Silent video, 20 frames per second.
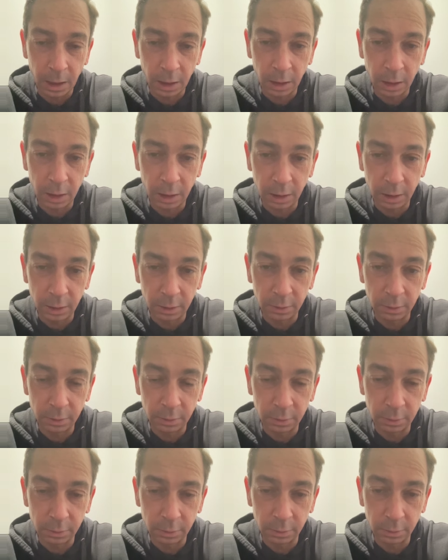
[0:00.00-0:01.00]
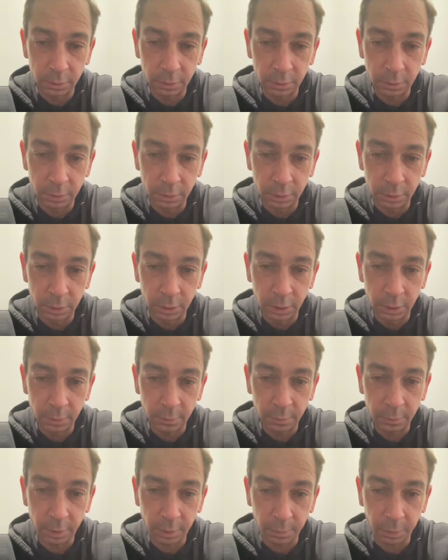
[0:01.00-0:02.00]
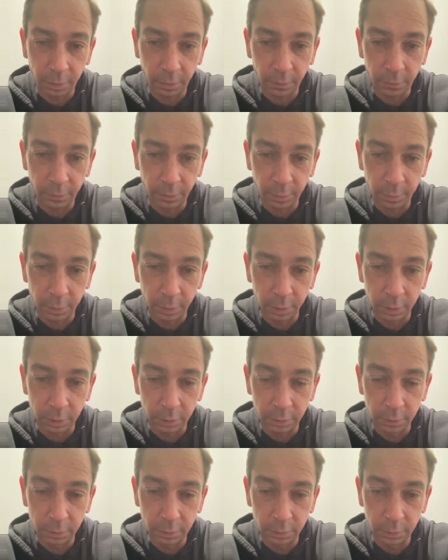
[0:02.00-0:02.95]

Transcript: and my brother five billion.